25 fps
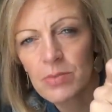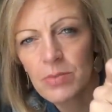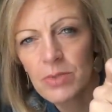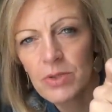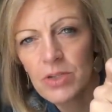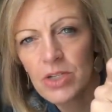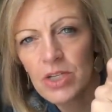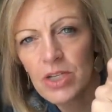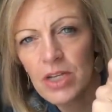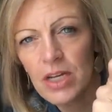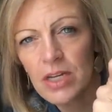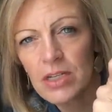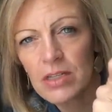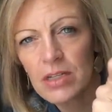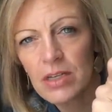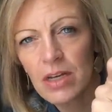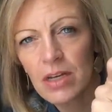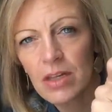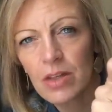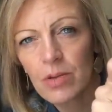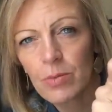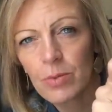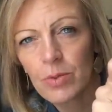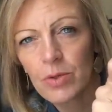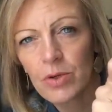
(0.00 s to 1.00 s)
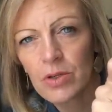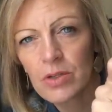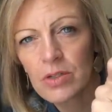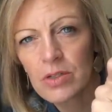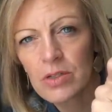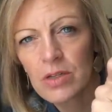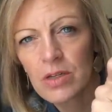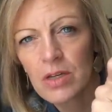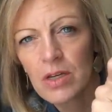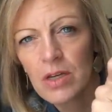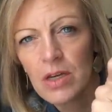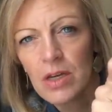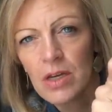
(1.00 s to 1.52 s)
But she has other
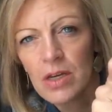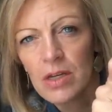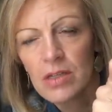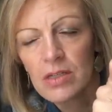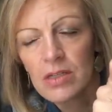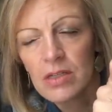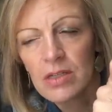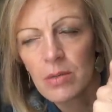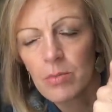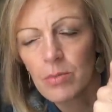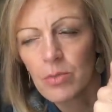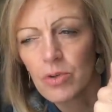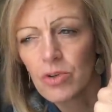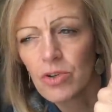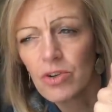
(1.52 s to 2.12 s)
books, Simple